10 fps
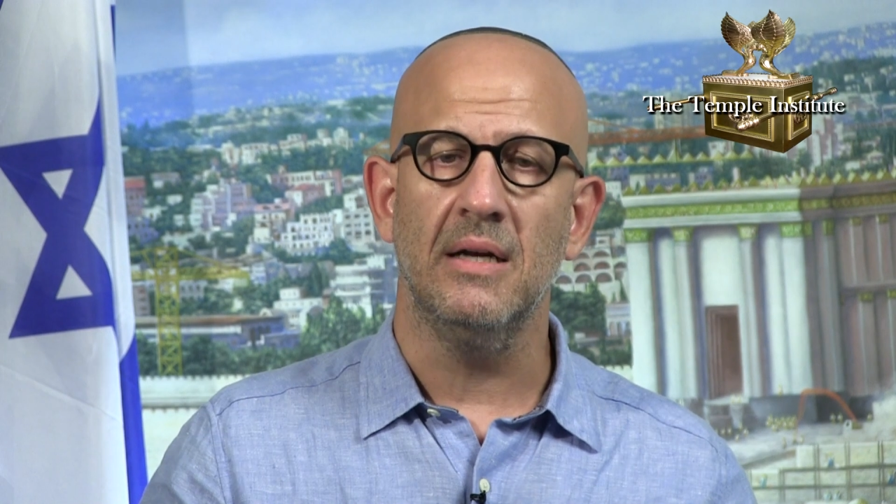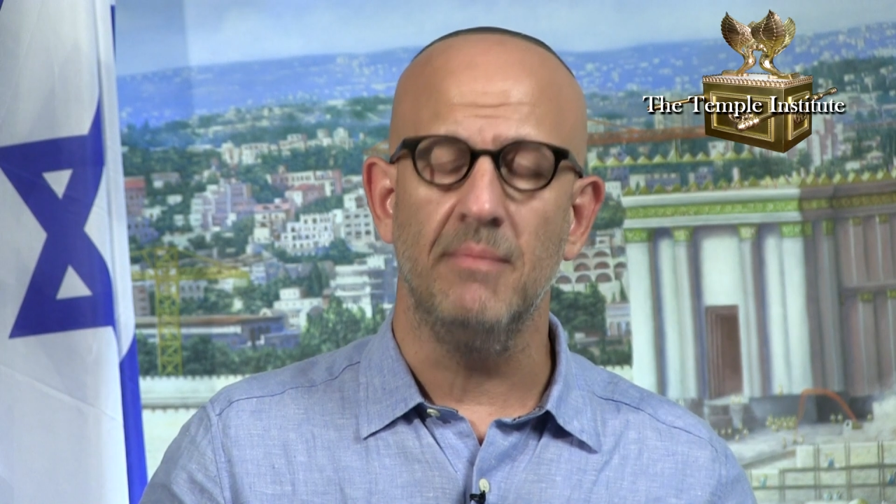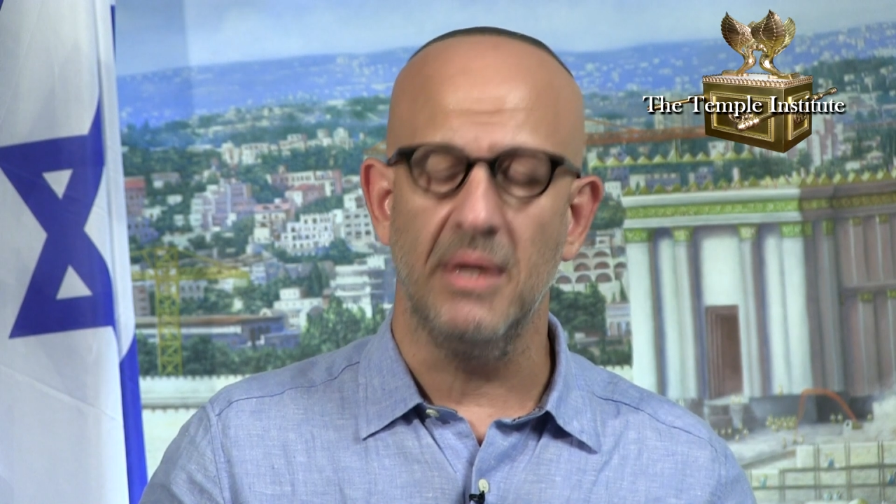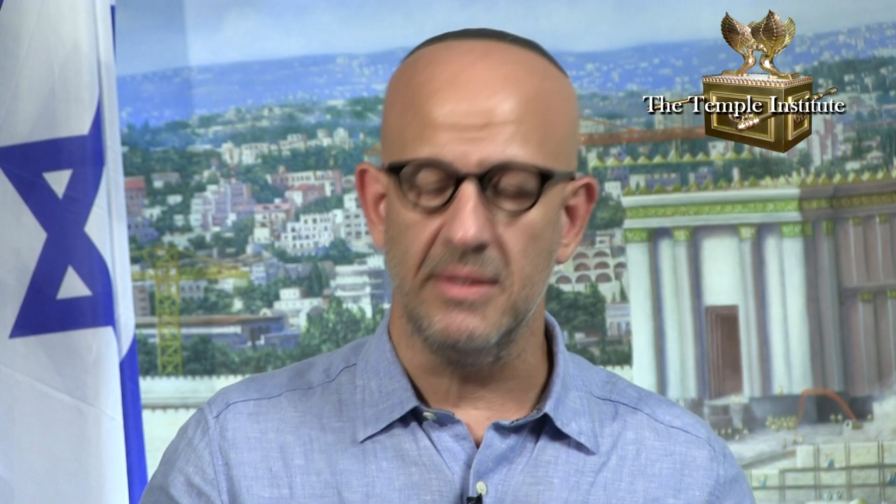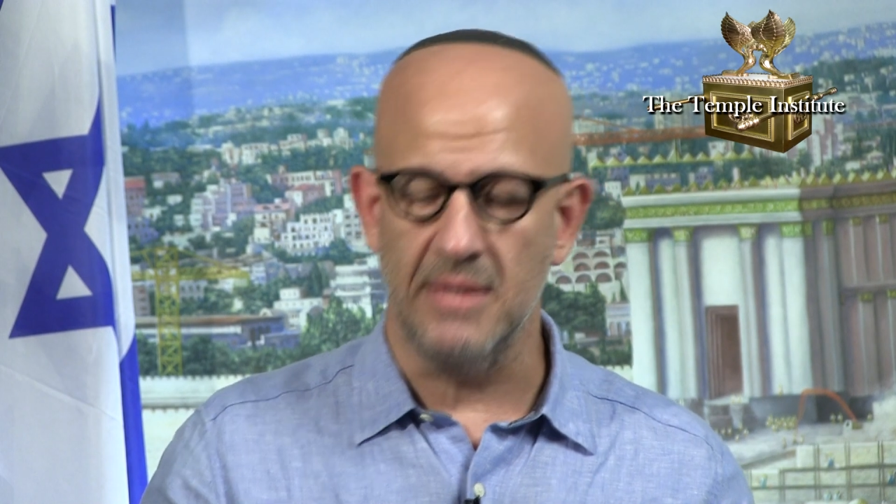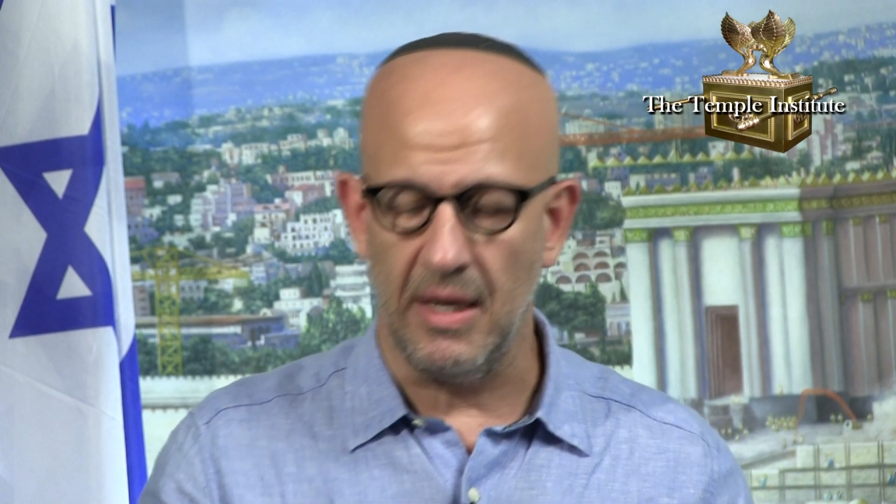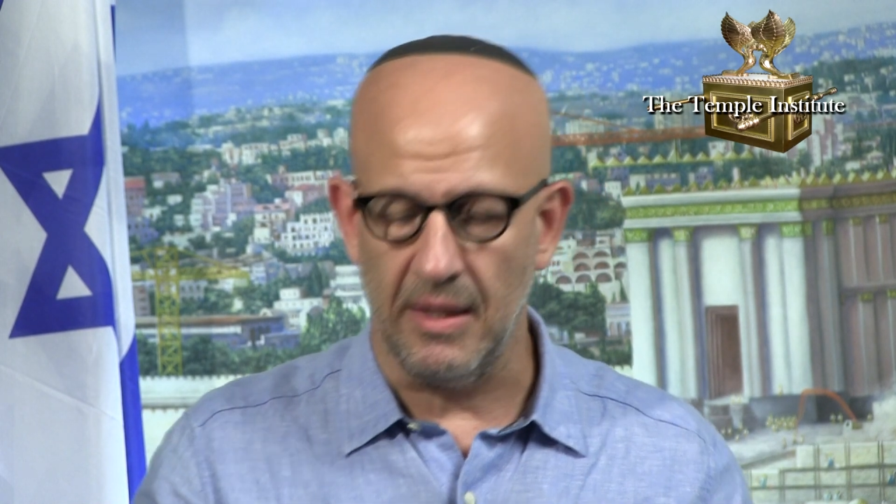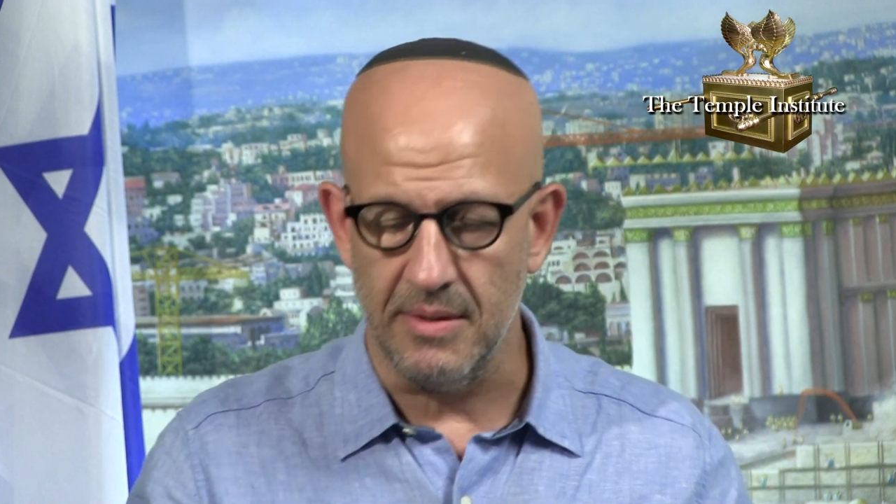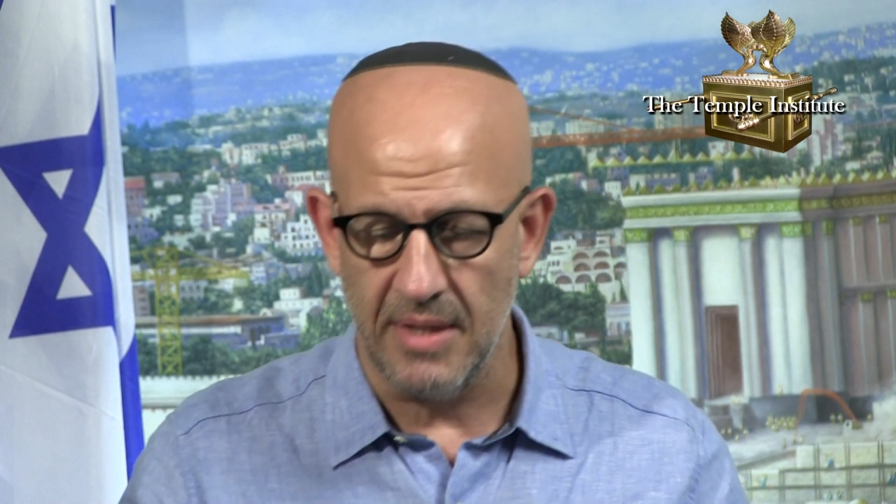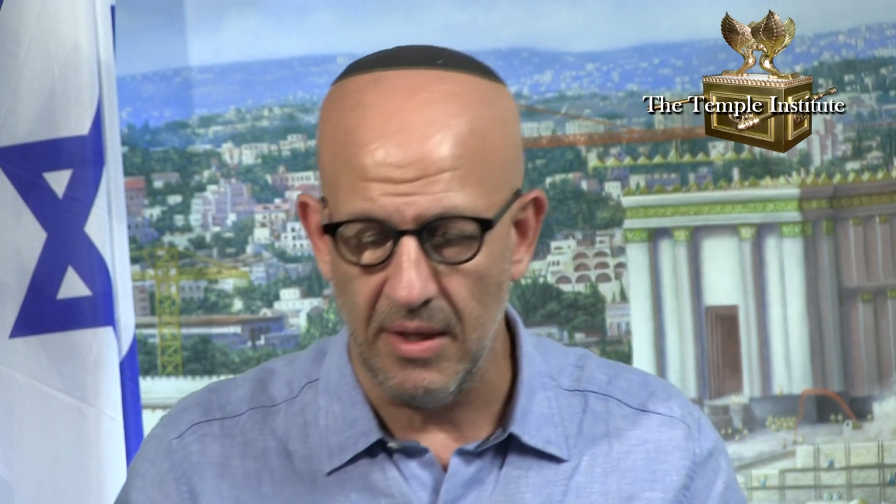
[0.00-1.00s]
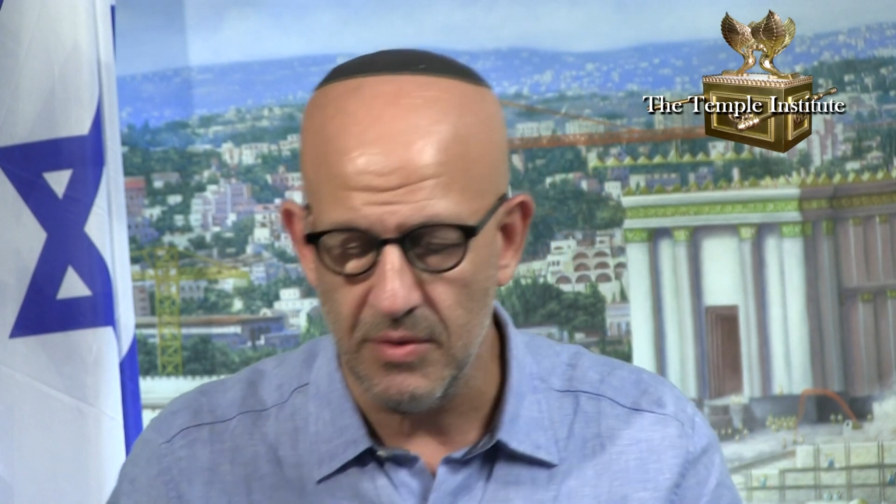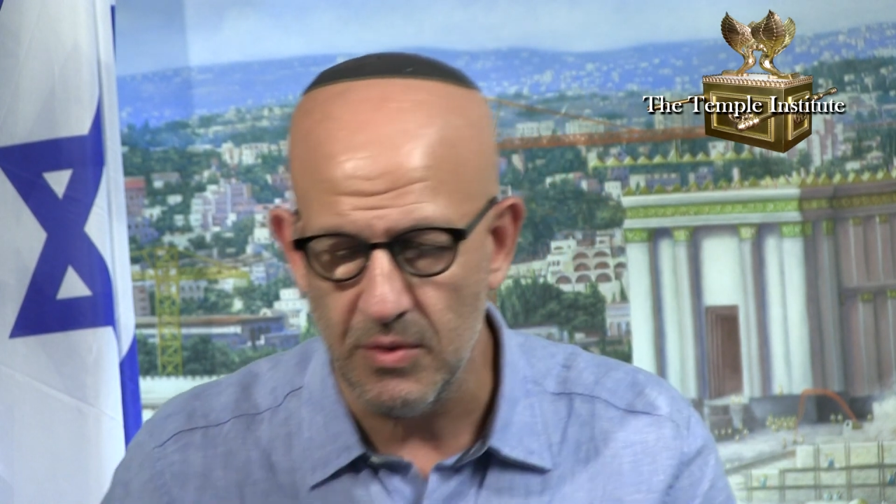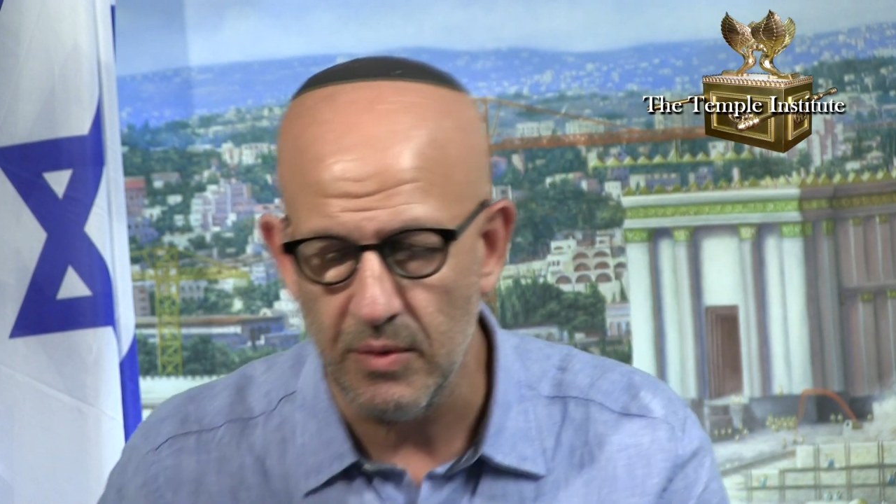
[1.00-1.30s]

minadaka tells you